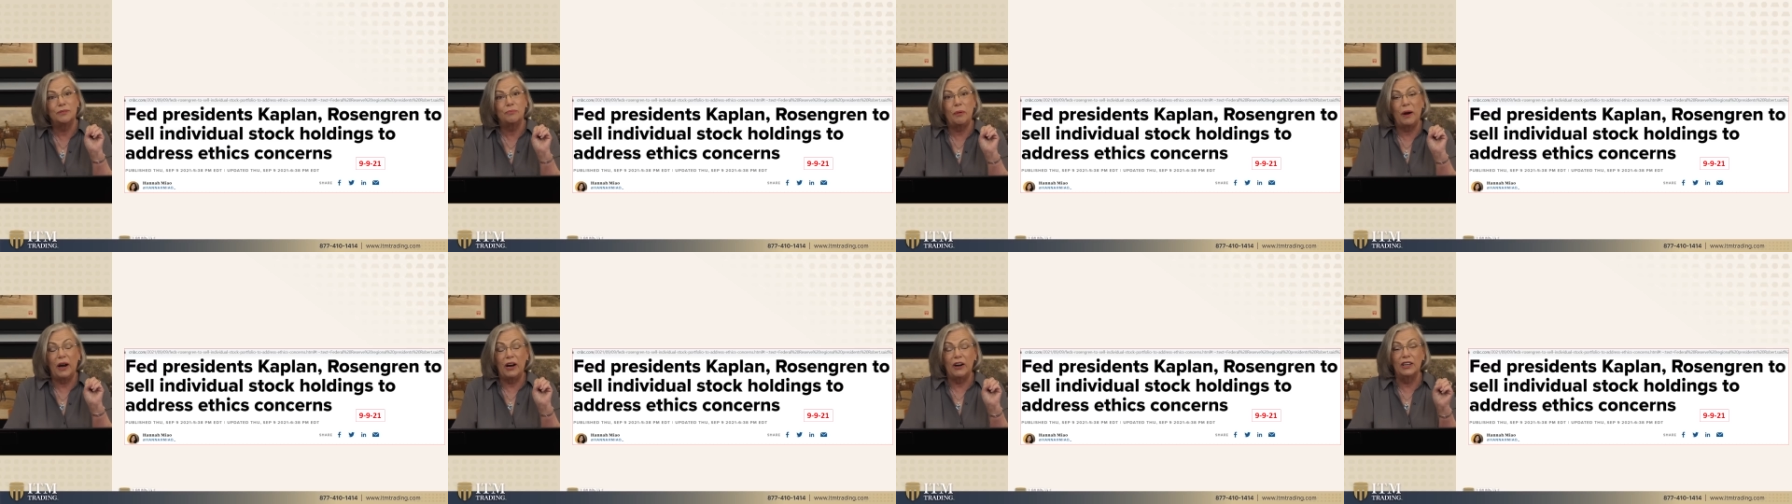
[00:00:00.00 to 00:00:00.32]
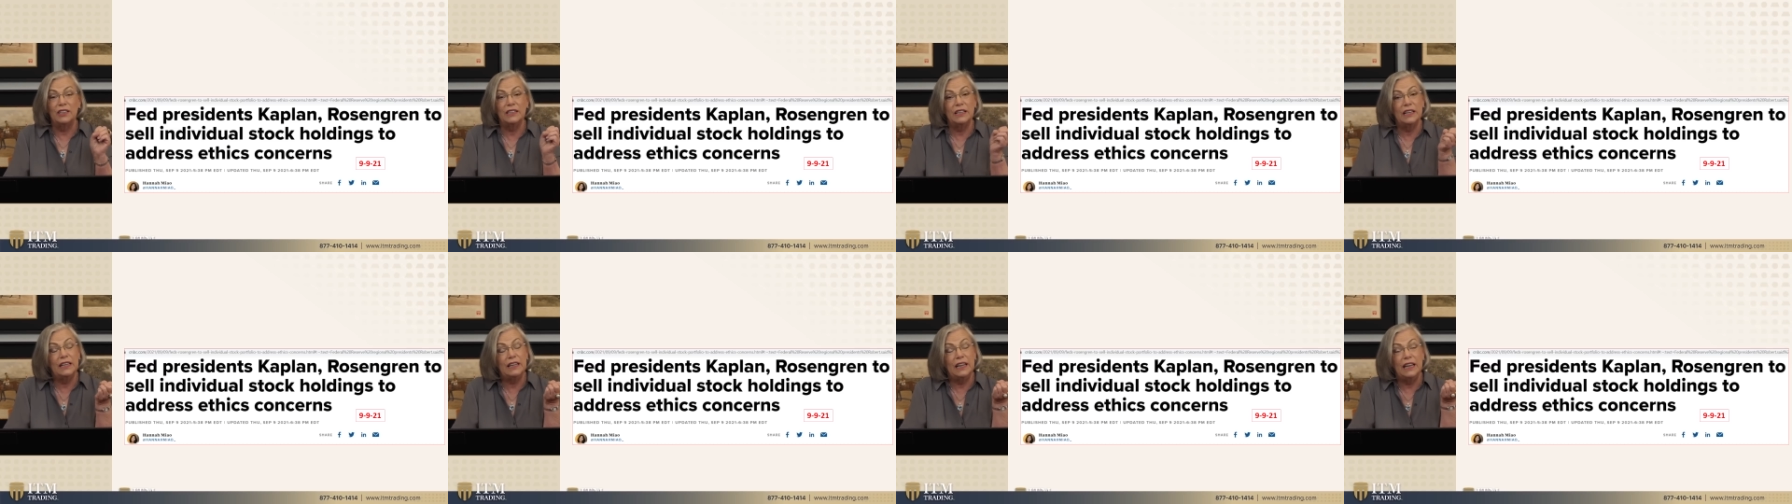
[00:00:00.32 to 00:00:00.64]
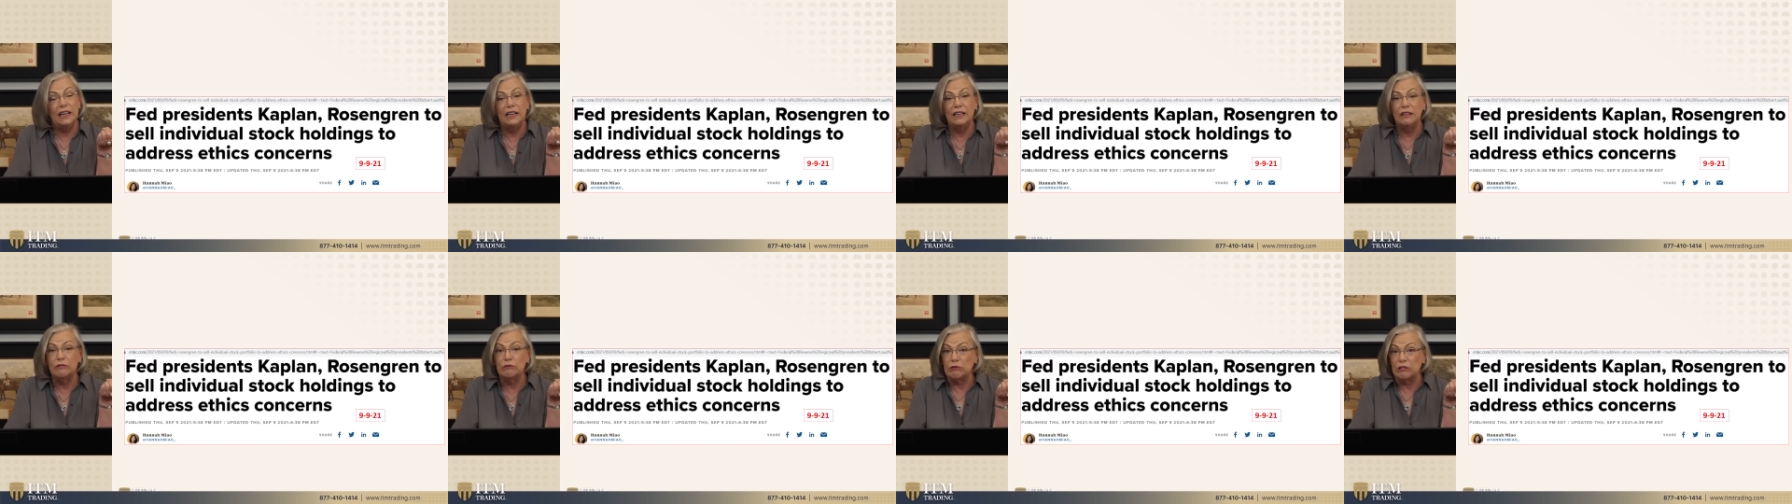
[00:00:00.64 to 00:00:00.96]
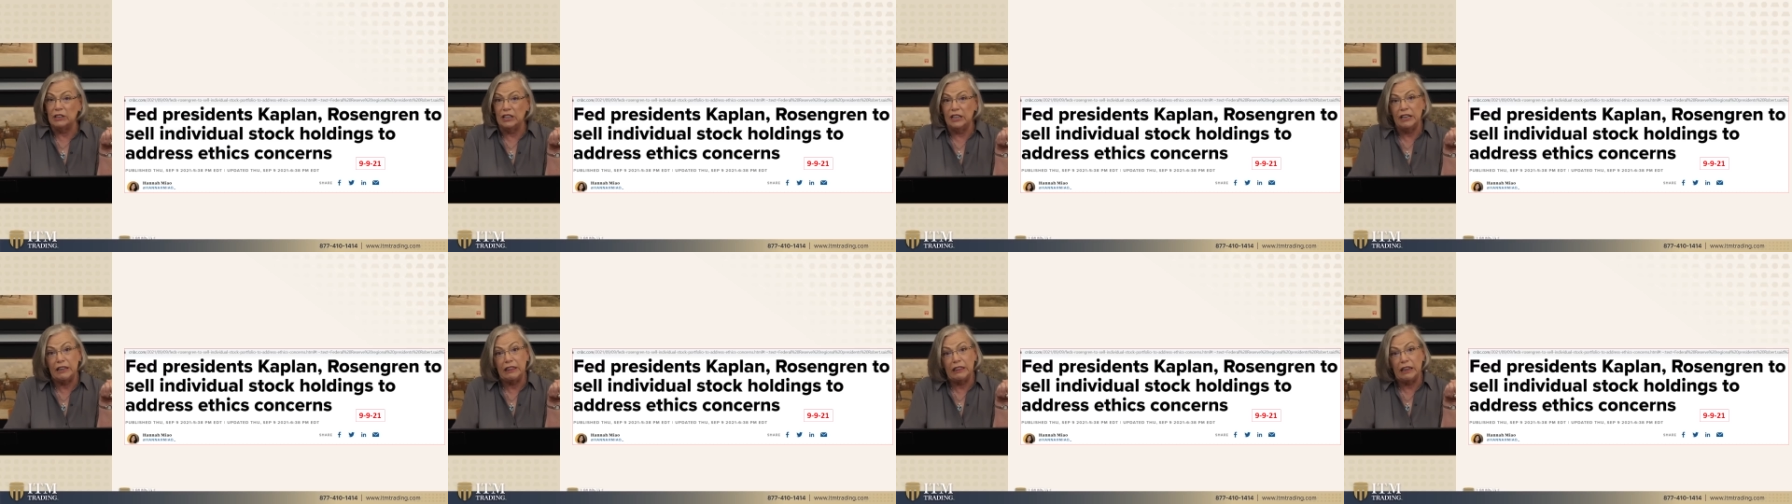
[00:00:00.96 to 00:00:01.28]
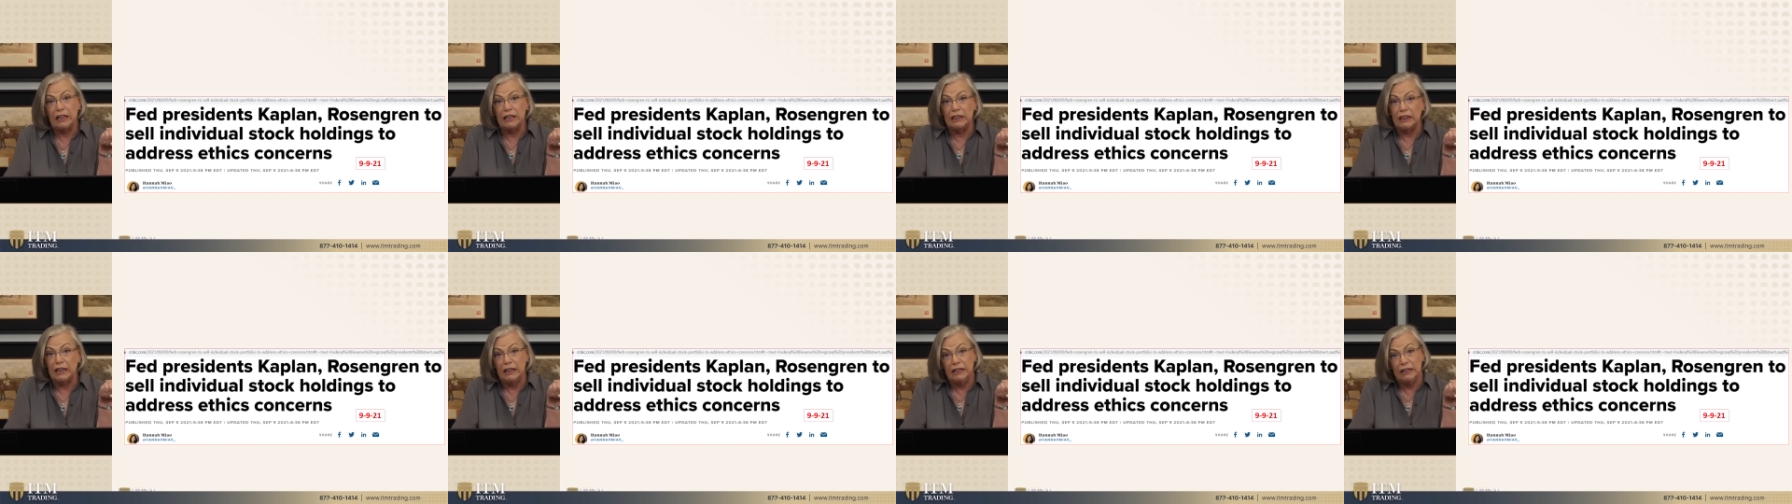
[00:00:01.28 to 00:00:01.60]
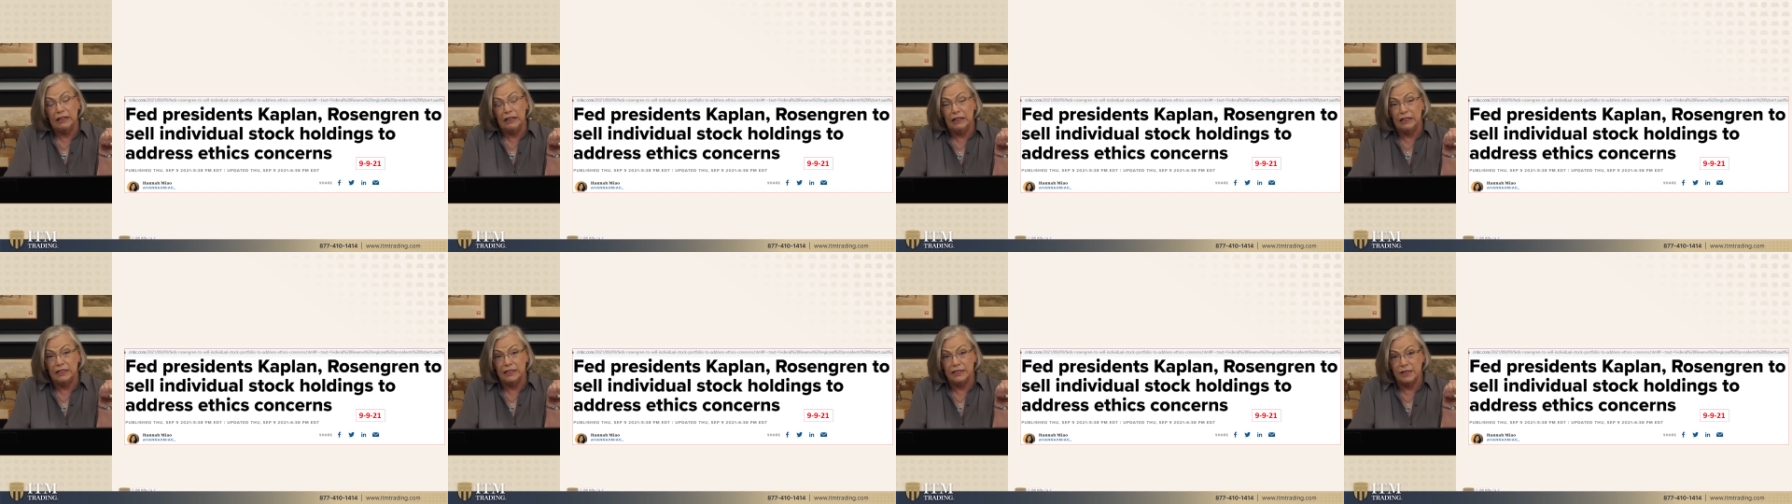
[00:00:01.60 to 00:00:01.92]
apparently they didn't really think they
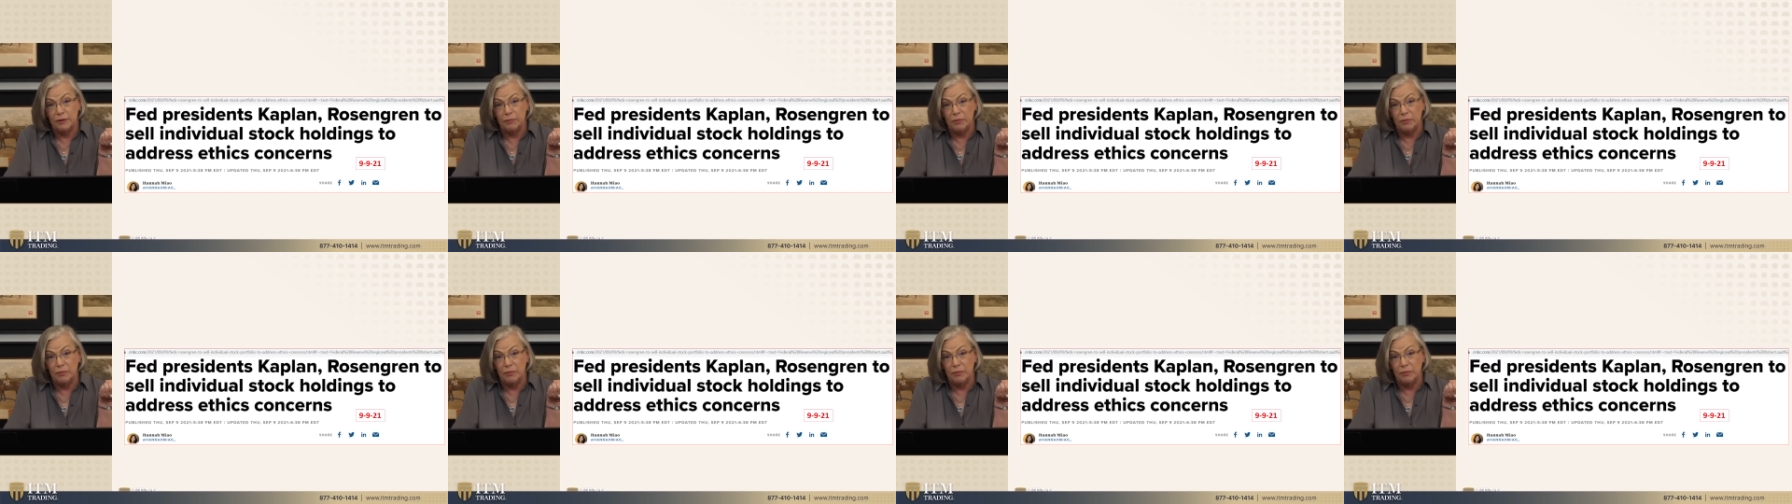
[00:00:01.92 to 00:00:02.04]
needed